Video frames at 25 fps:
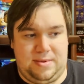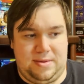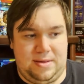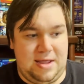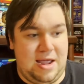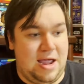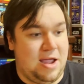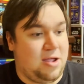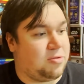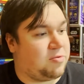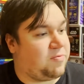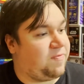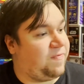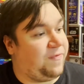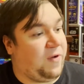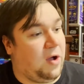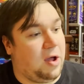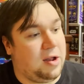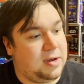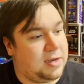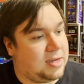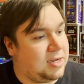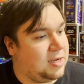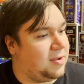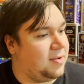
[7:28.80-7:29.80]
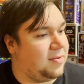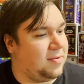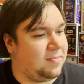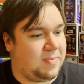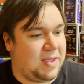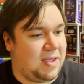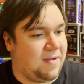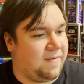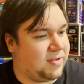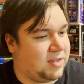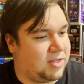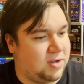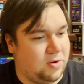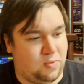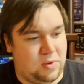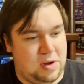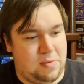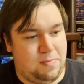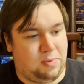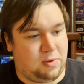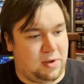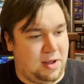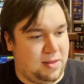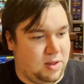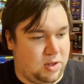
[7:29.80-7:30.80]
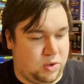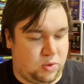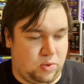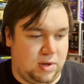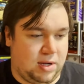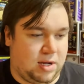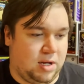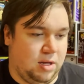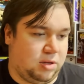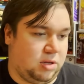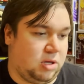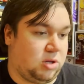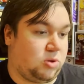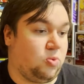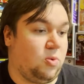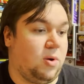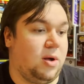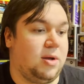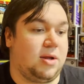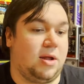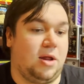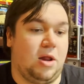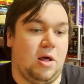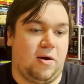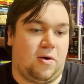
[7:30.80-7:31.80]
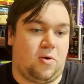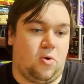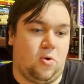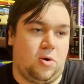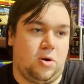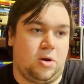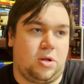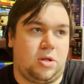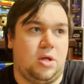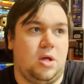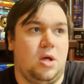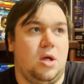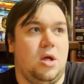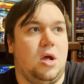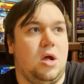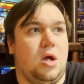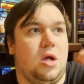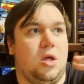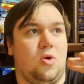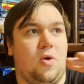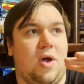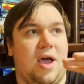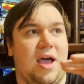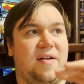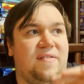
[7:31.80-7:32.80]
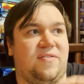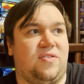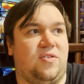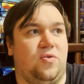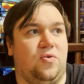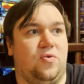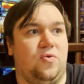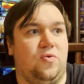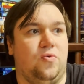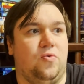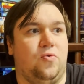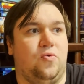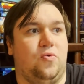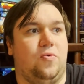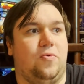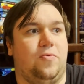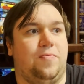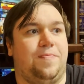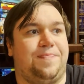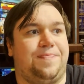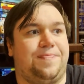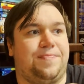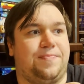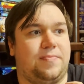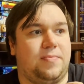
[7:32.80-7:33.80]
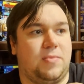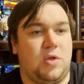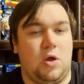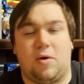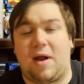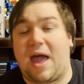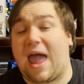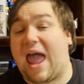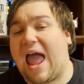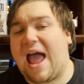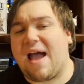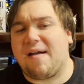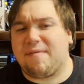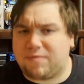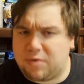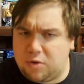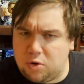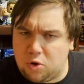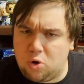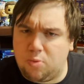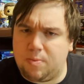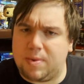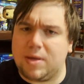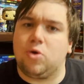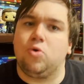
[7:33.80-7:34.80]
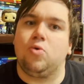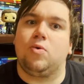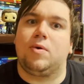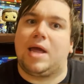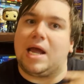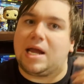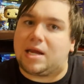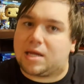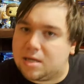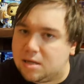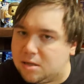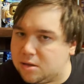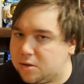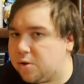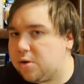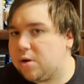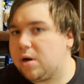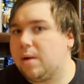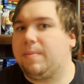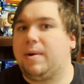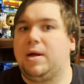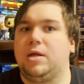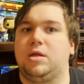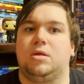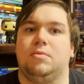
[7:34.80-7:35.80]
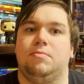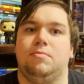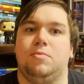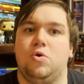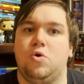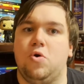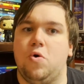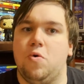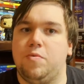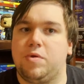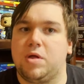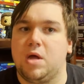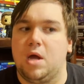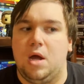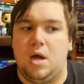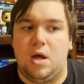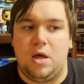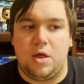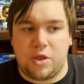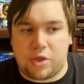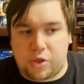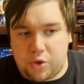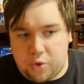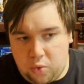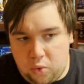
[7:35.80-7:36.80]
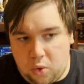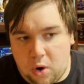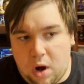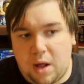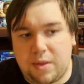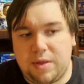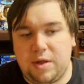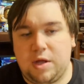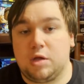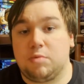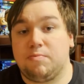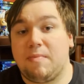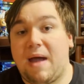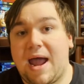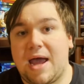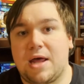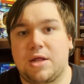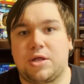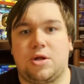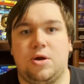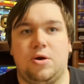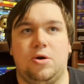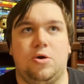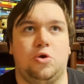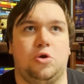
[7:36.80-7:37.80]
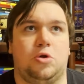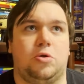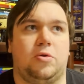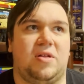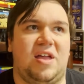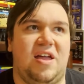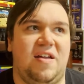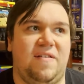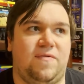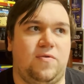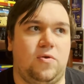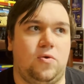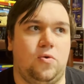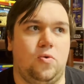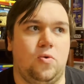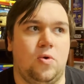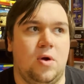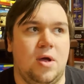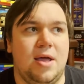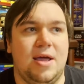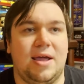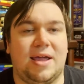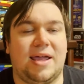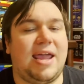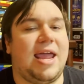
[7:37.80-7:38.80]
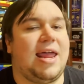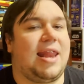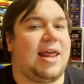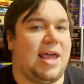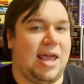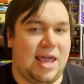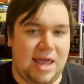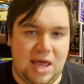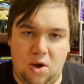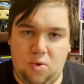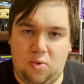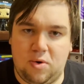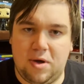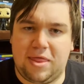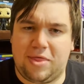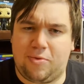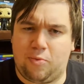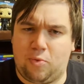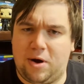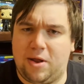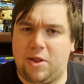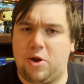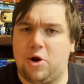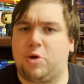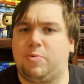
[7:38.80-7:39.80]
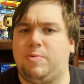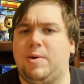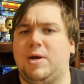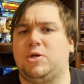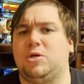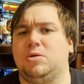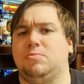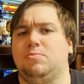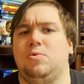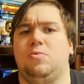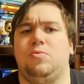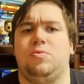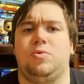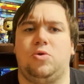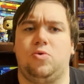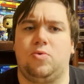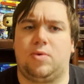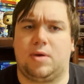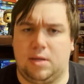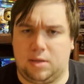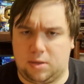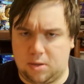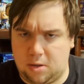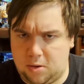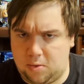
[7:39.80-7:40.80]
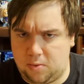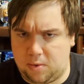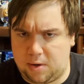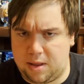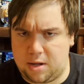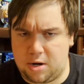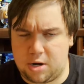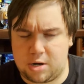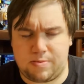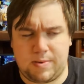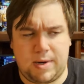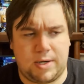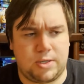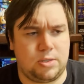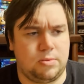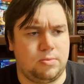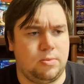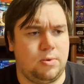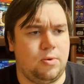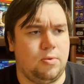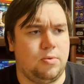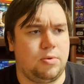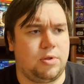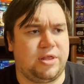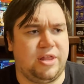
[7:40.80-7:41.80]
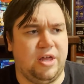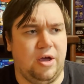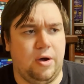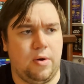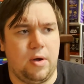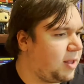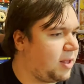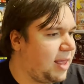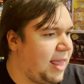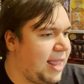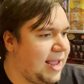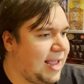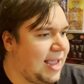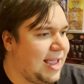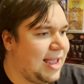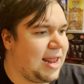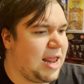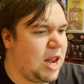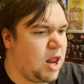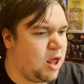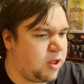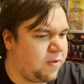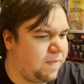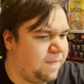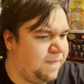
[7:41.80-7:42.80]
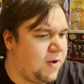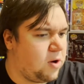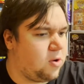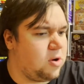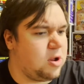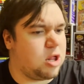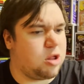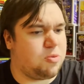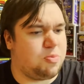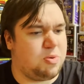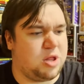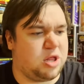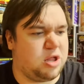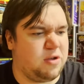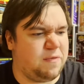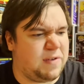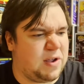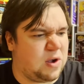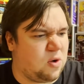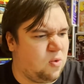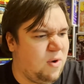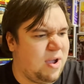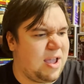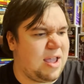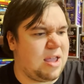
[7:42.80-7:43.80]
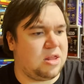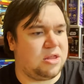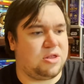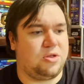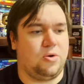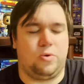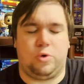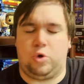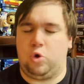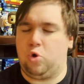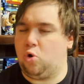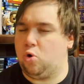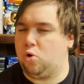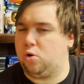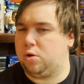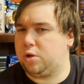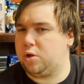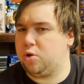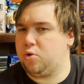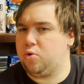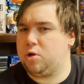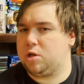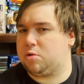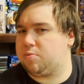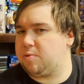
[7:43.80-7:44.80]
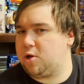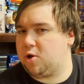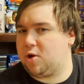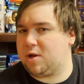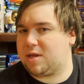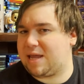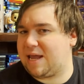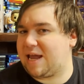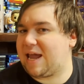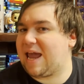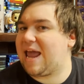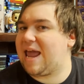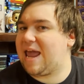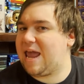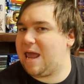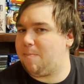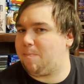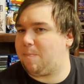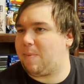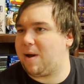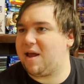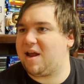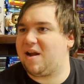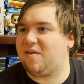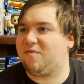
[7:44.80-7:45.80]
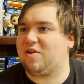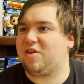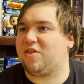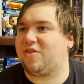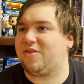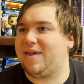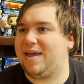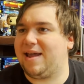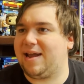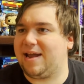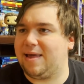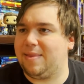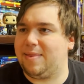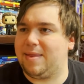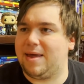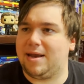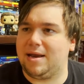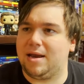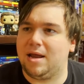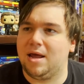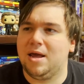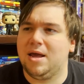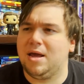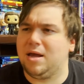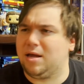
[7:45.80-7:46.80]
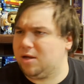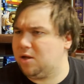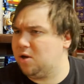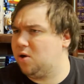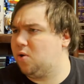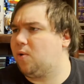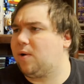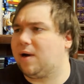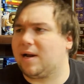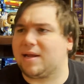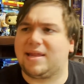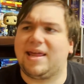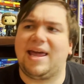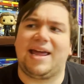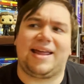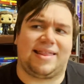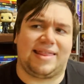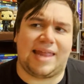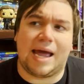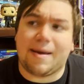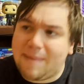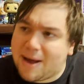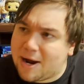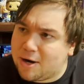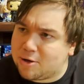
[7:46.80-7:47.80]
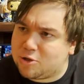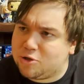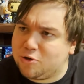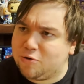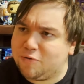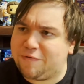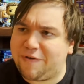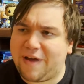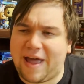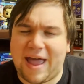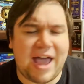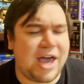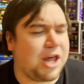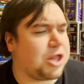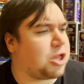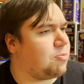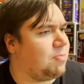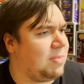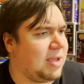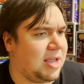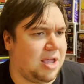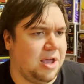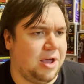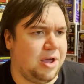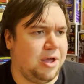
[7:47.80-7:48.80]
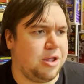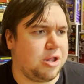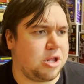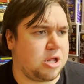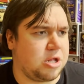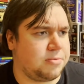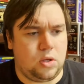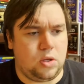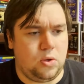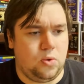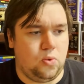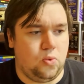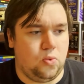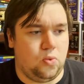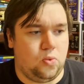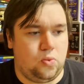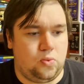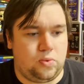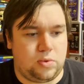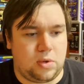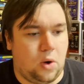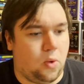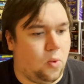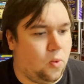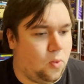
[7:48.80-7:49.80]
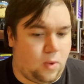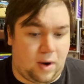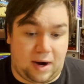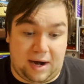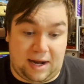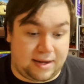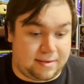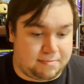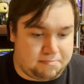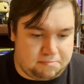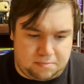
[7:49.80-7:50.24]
it's fun to be able to replay this one, because this one, you know, of course, you don't have to, but you get to learn a bunch of moves through all these masters. If you get hit with one of their special moves, you can learn one of their special moves. So playing it in a very specific way so you don't lose, but you get to get hit by everything, and then you don't want to take them out too fast because you don't want to